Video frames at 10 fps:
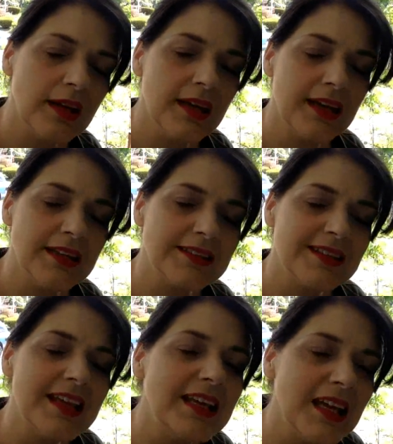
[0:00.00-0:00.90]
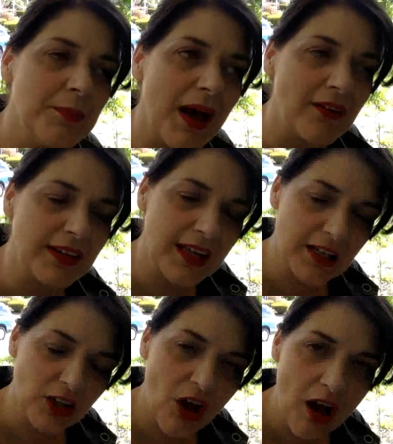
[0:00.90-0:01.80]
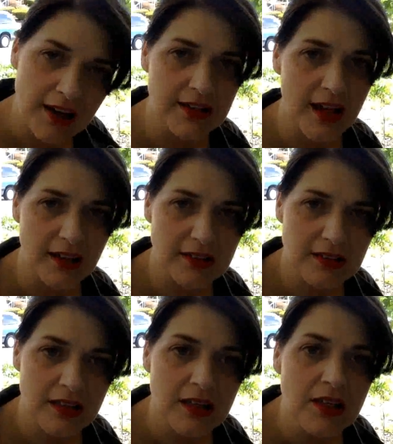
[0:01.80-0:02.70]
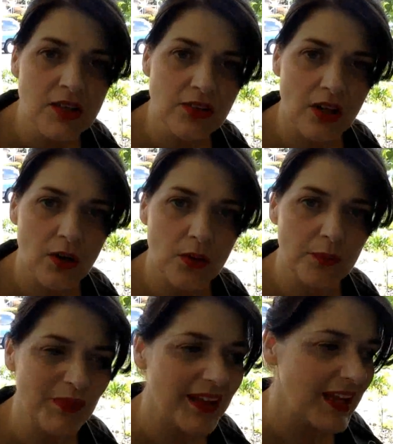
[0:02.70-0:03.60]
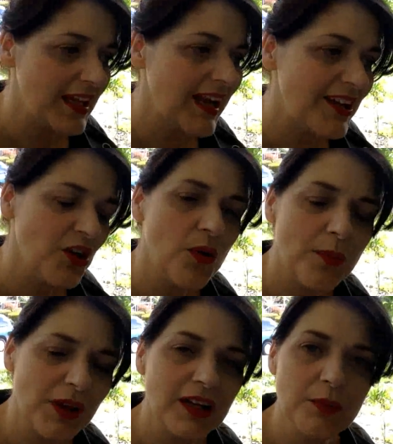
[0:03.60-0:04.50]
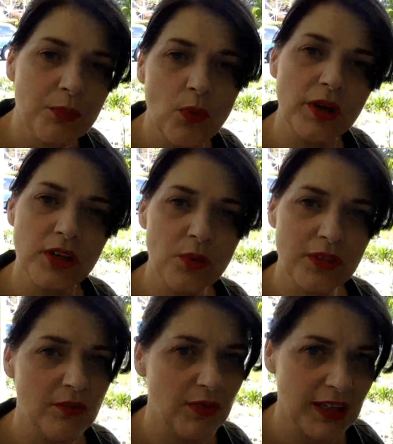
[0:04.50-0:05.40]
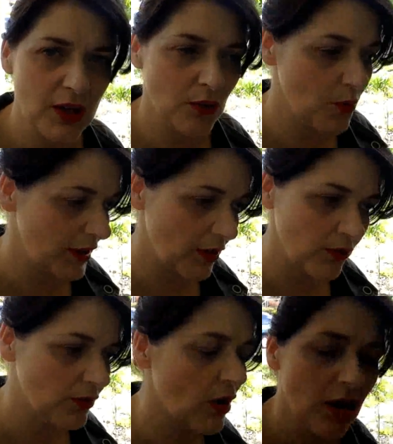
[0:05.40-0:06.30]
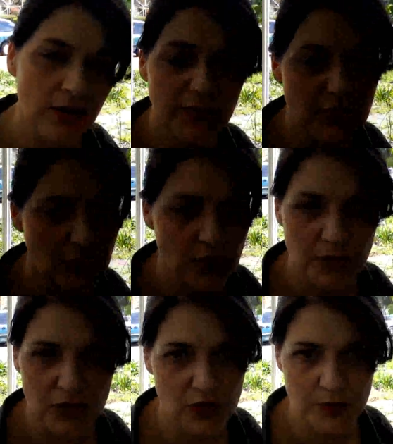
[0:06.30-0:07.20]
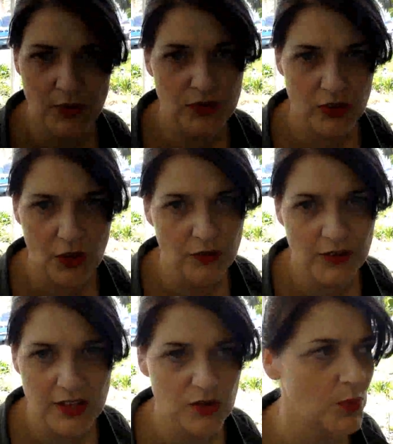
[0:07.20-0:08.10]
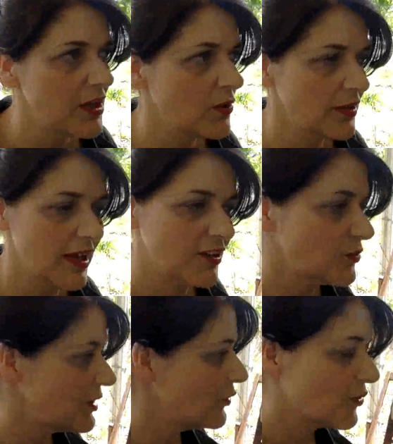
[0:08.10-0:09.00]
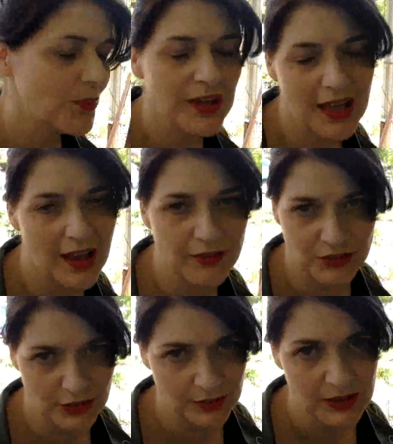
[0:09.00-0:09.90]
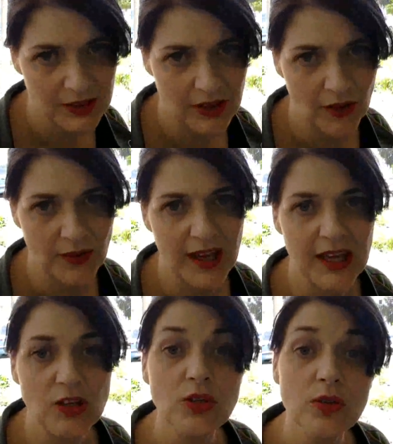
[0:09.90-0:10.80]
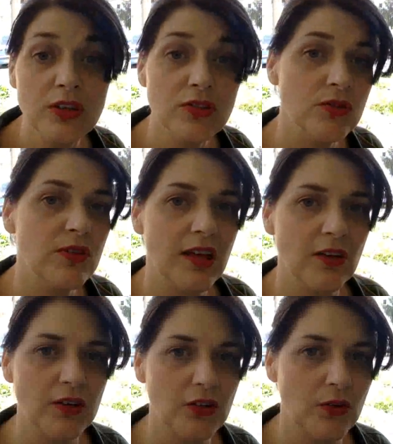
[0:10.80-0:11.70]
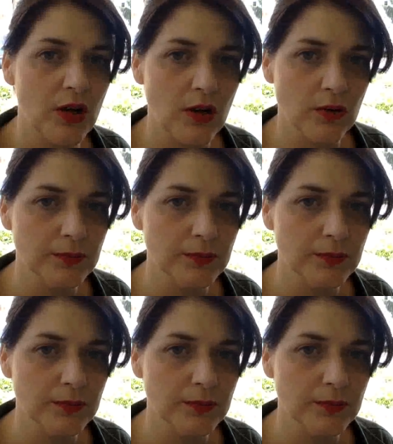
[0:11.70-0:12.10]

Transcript: it's thinking about it in context. So again, I'm not going to bore you with a video going over all of the terms that you're supposed to know for this week or next week or the week after. Okay, you can do that on your own